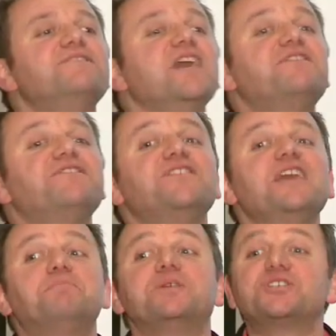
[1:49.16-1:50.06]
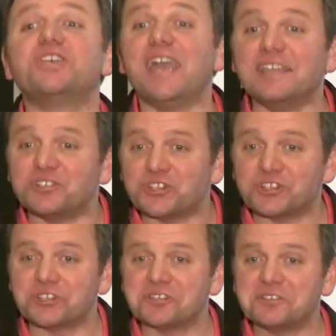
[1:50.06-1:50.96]

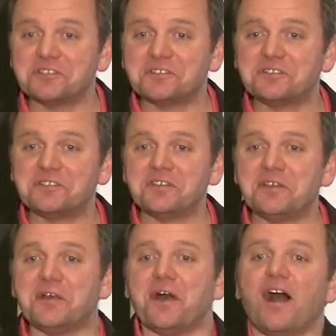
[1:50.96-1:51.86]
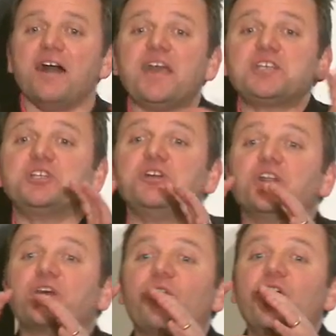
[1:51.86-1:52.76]
50%. I've actually got
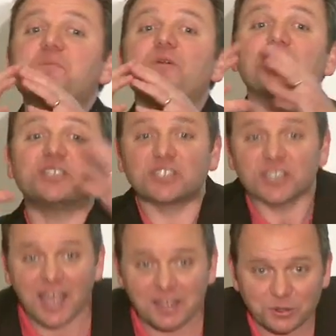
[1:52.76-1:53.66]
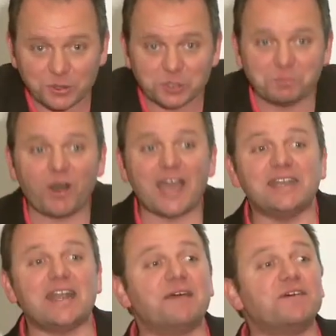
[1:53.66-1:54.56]
to grow my sales by
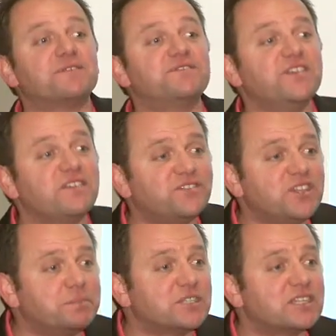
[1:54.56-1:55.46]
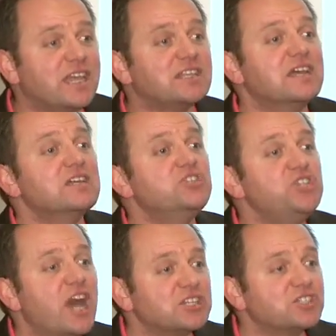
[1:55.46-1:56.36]
another 50%
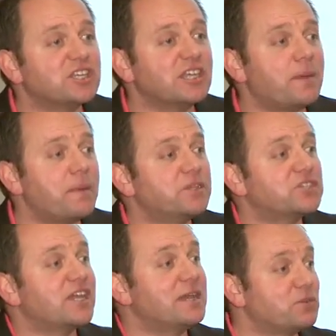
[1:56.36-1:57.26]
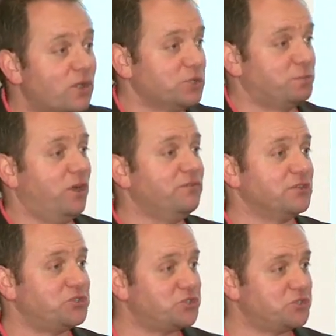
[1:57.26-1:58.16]
just to keep up with the same gross
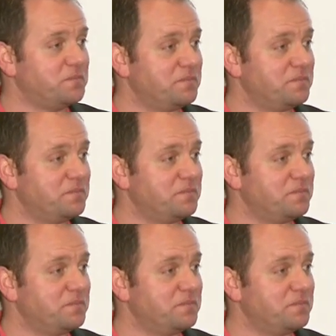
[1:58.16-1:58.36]
profits.